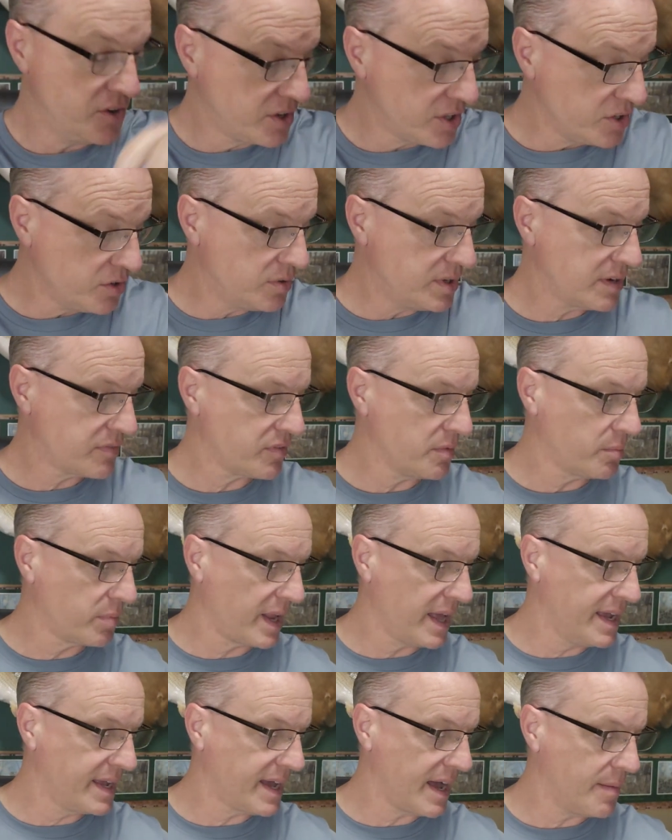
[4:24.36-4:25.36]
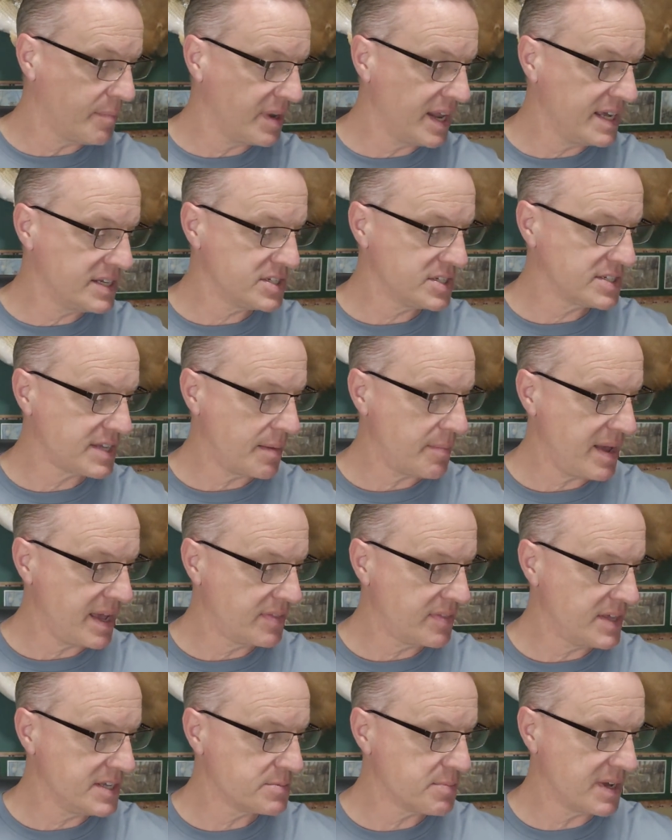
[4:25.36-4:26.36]
can do different blade combinations. I make
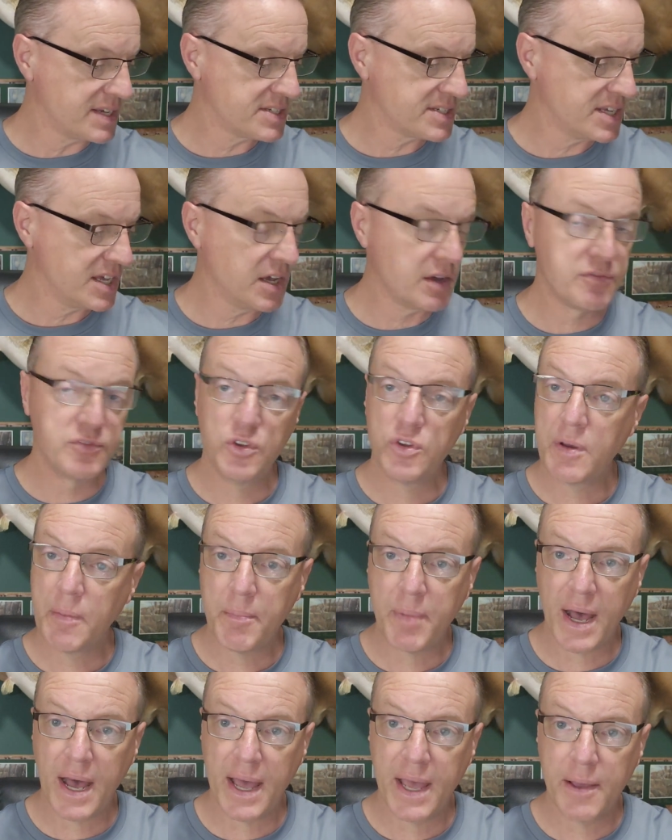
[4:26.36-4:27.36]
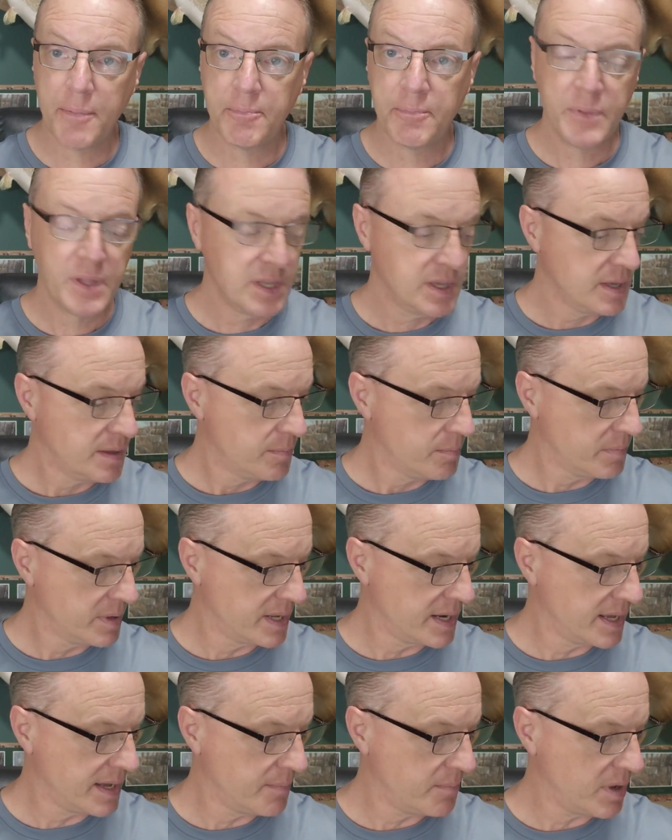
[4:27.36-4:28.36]
these myself. You can buy them,
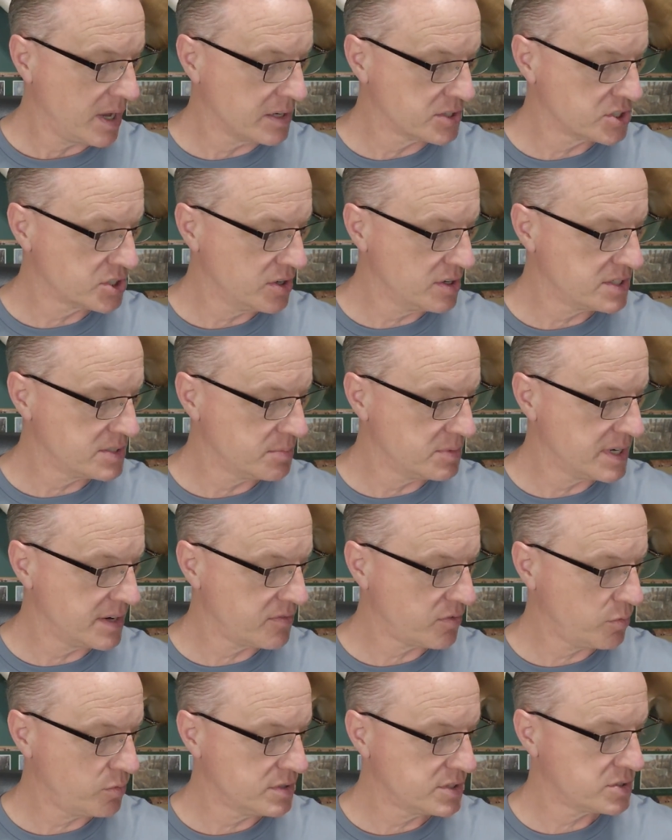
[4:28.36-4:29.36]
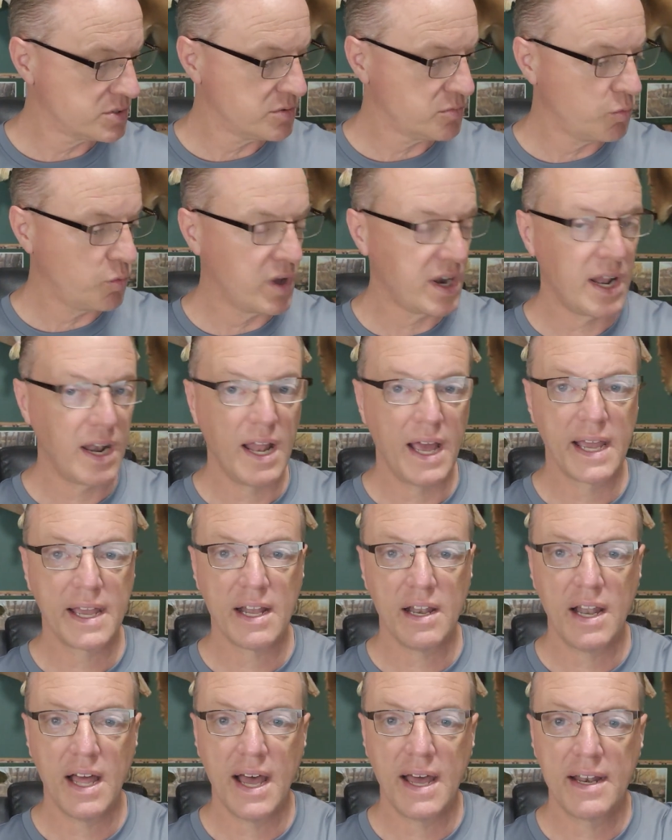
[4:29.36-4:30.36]
but I'll show you some different ones. One I like a
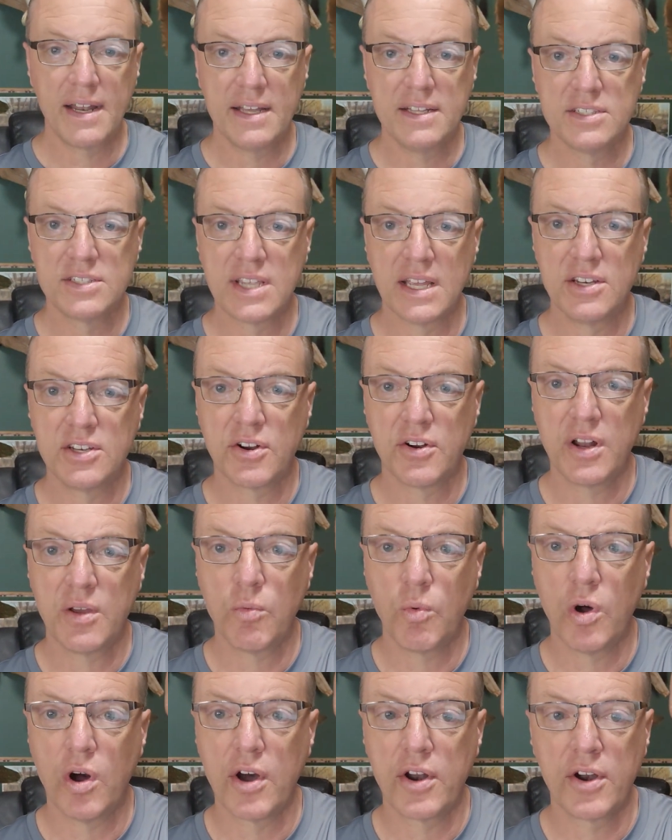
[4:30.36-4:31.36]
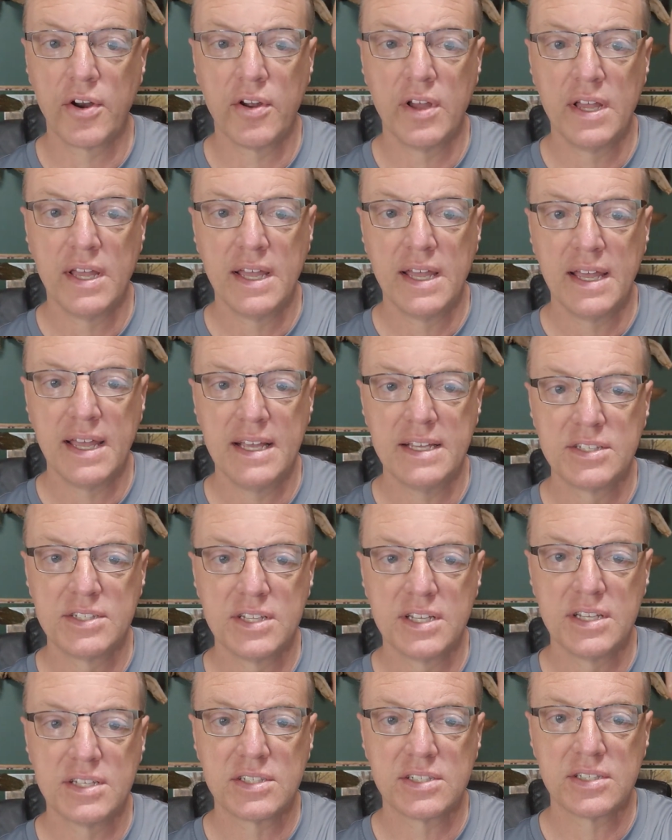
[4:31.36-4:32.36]
lot and say dirty water is
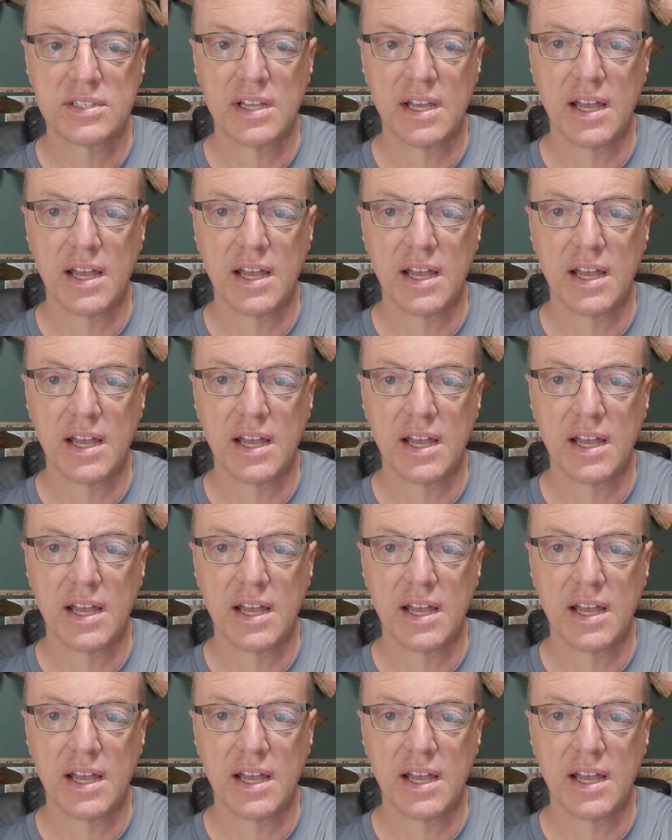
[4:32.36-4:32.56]
this